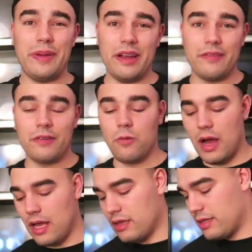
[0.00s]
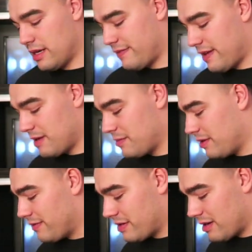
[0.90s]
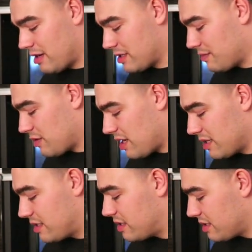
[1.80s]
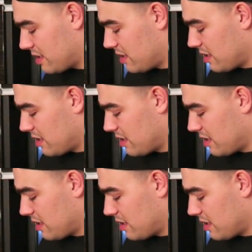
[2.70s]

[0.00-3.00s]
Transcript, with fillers: pair for a while and then I found one for an awesome price.